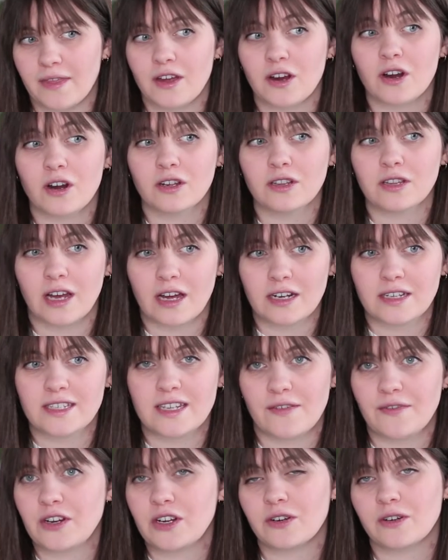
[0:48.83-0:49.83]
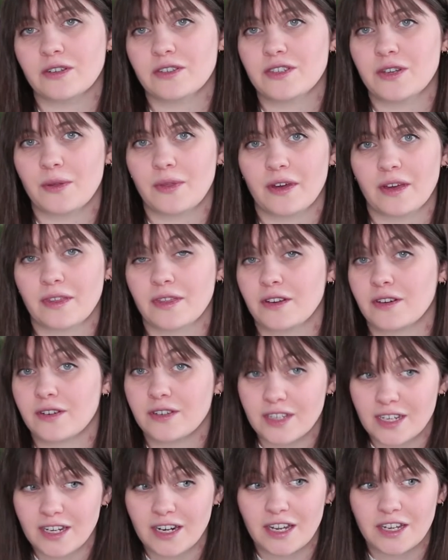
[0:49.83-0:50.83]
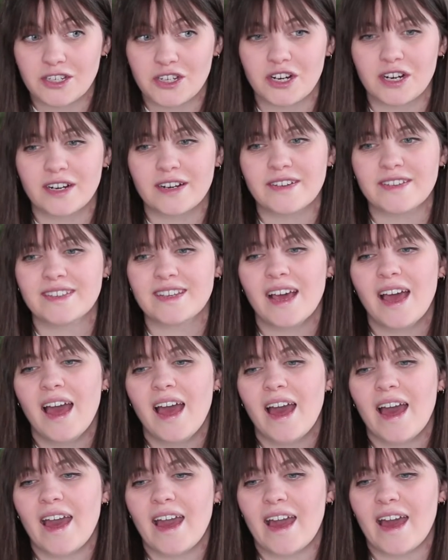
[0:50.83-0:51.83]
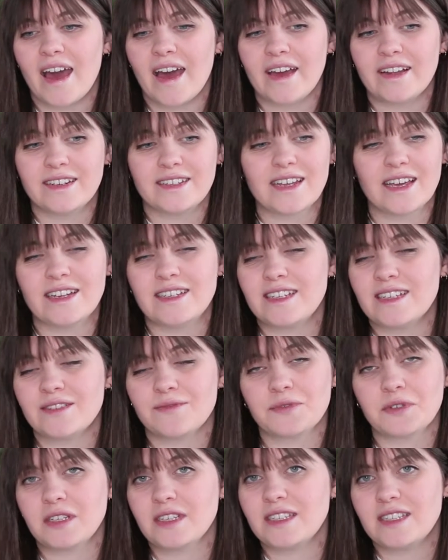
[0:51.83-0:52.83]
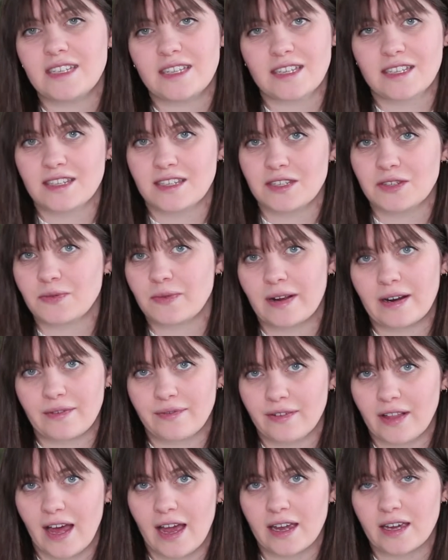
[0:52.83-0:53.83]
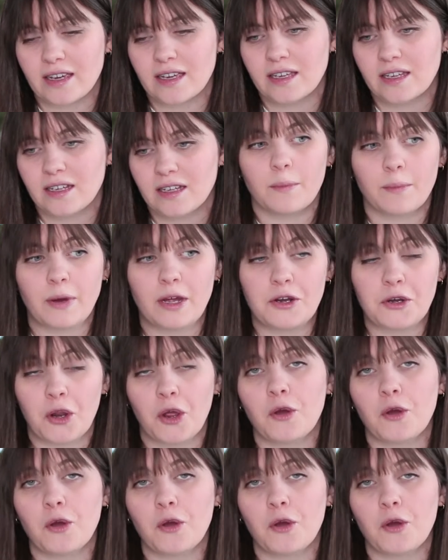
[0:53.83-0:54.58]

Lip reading: There are a lot of 7-year-olds who think they're teenagers, and I didn't really see this as a red flag. But